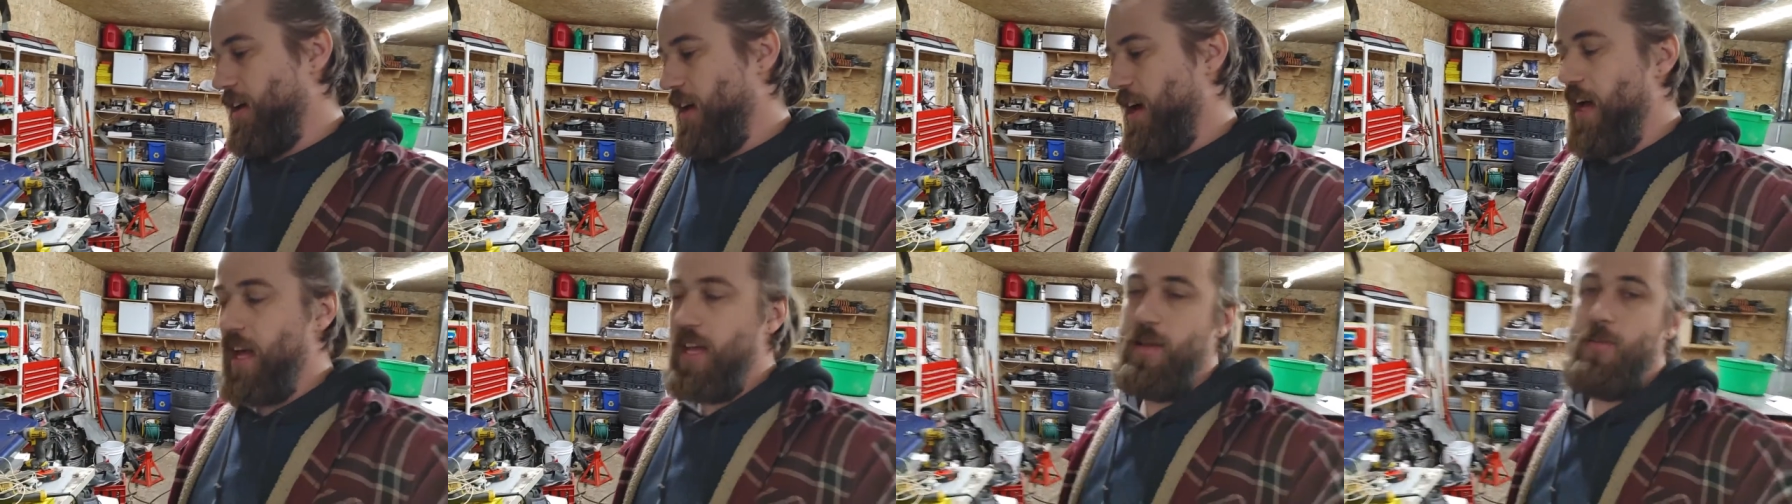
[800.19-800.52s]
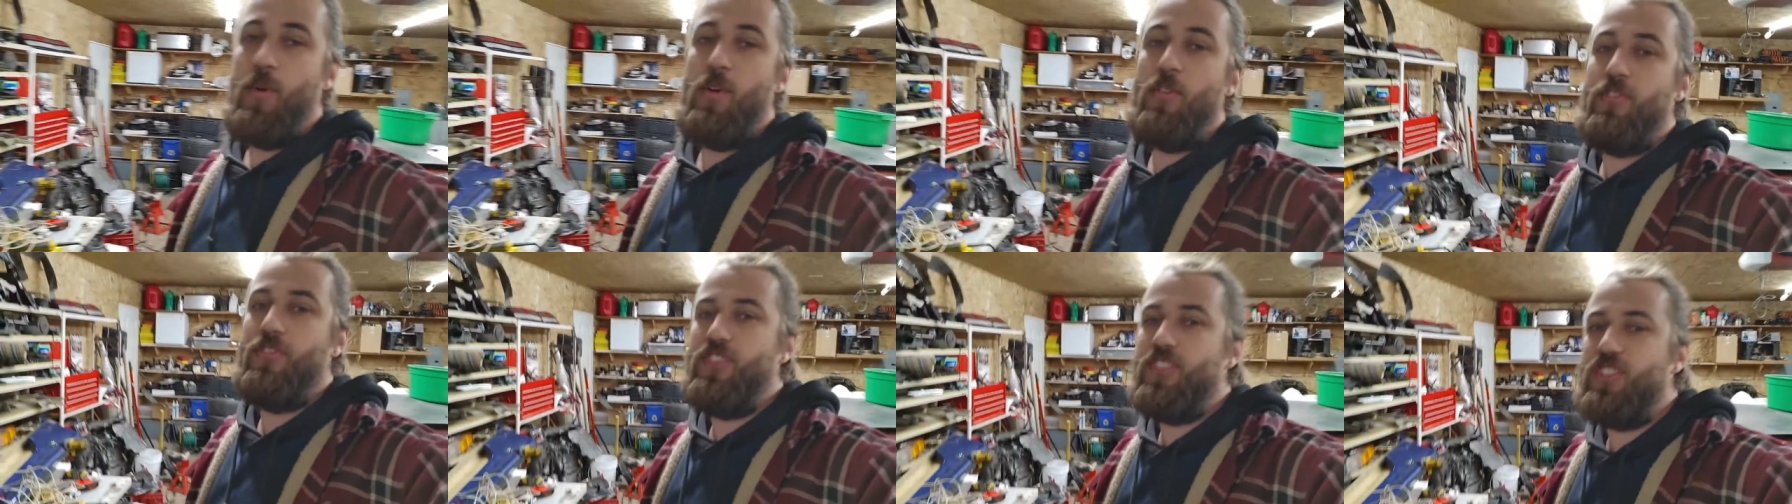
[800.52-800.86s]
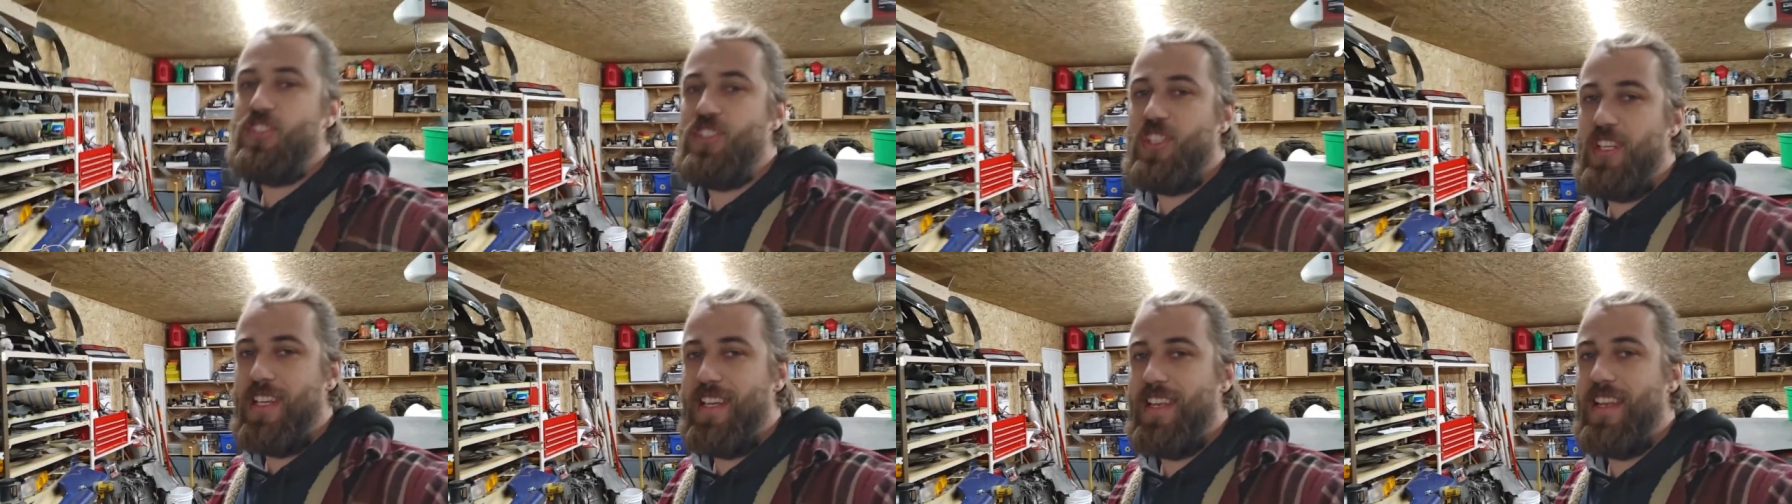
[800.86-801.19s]
I am
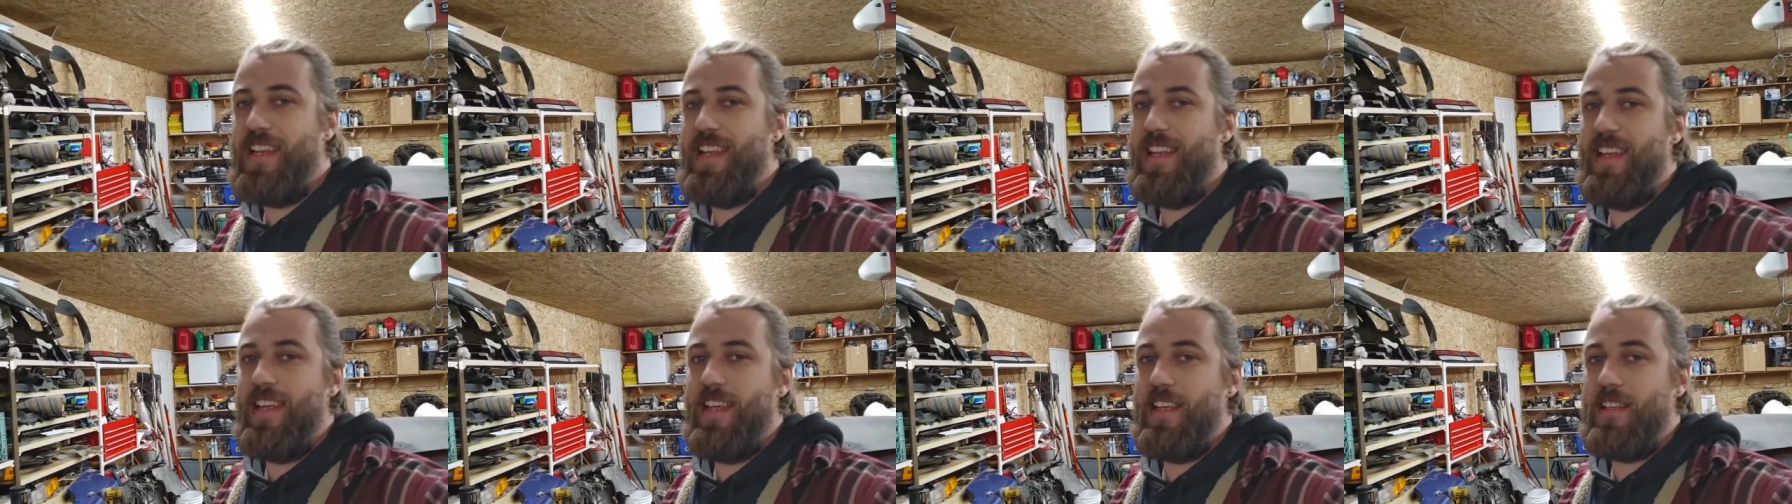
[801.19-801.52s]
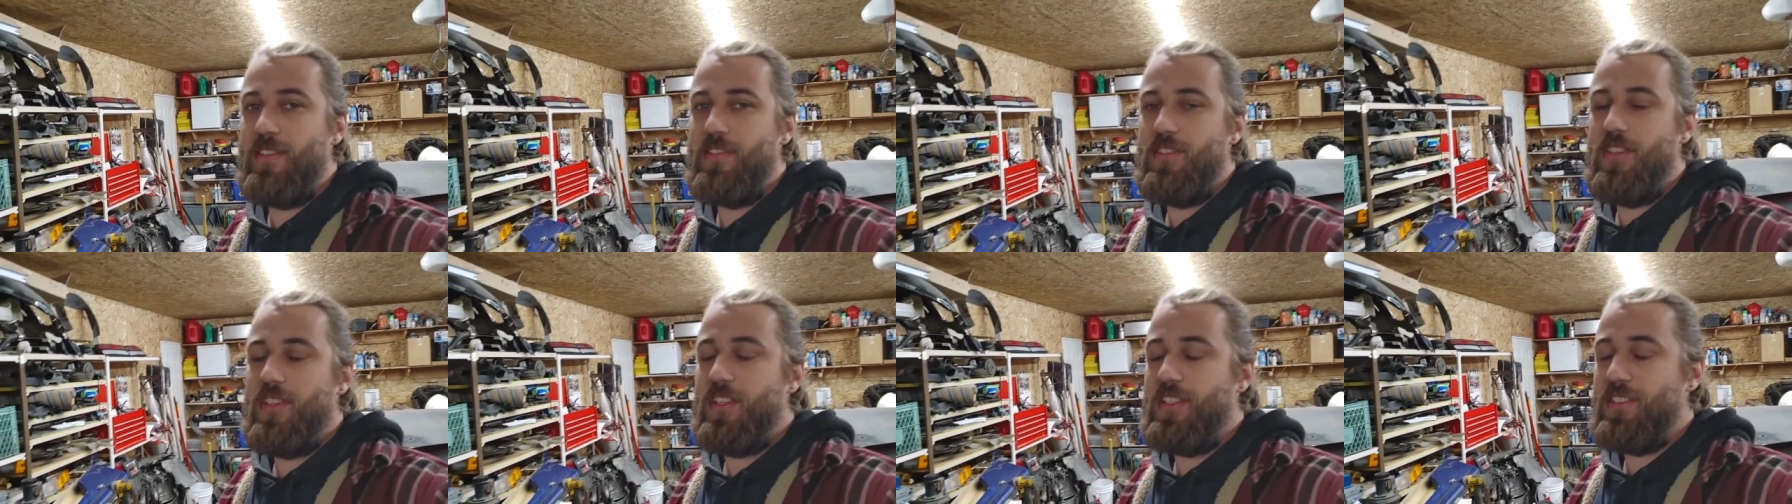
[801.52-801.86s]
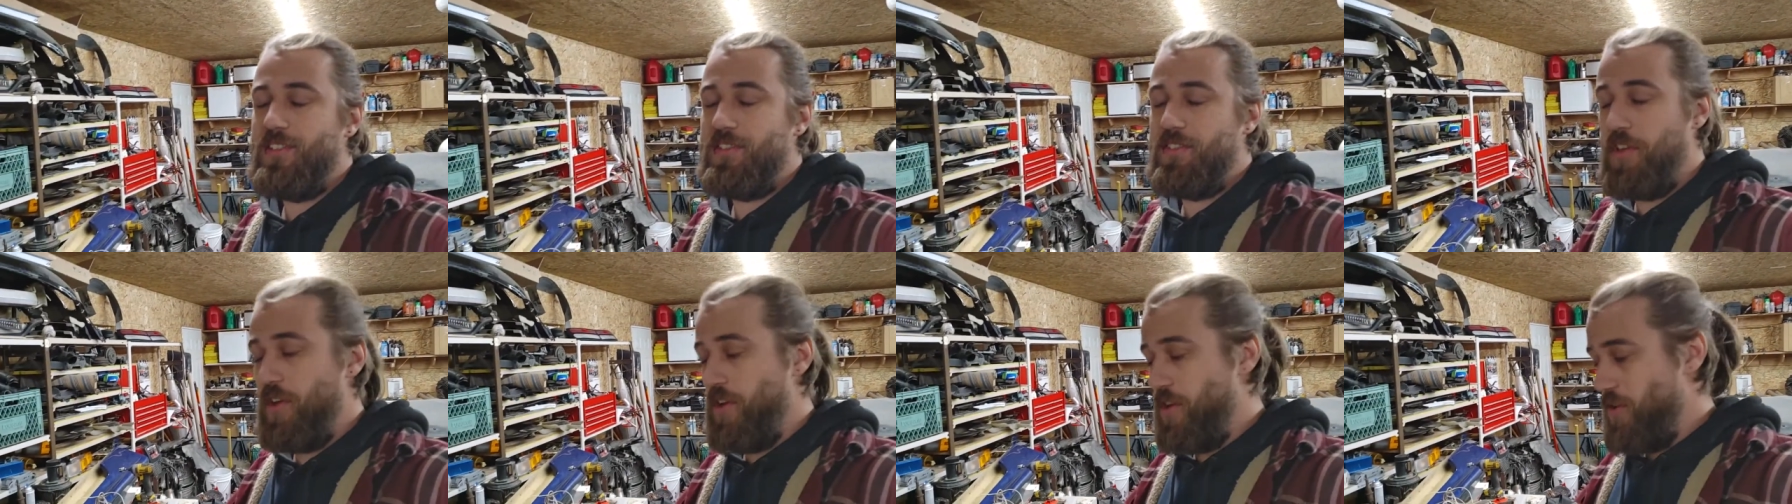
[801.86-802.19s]
officially an idiot.
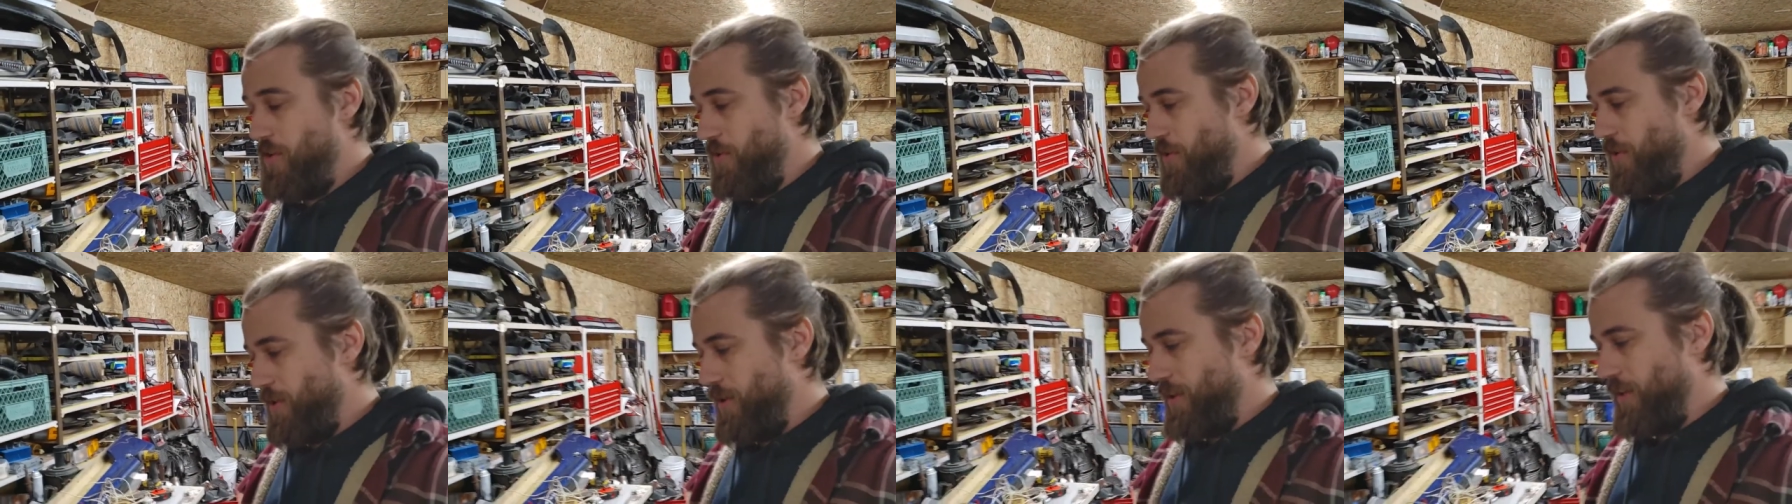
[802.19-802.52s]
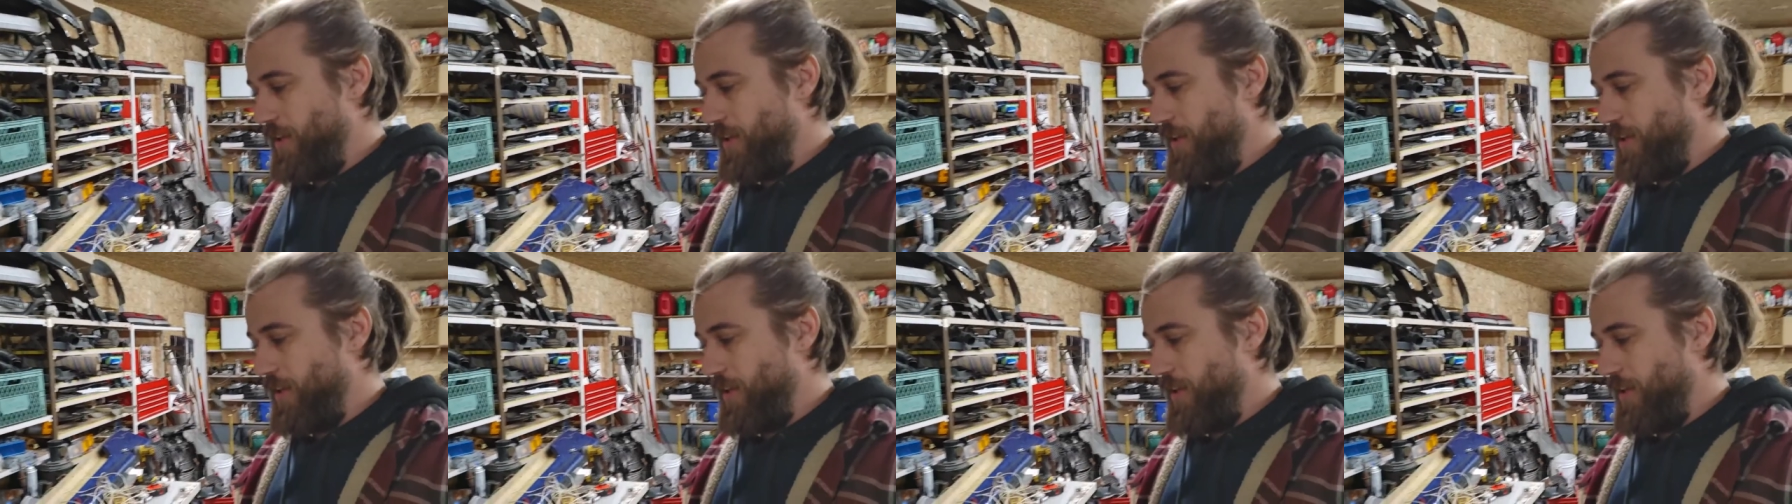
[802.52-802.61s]
So,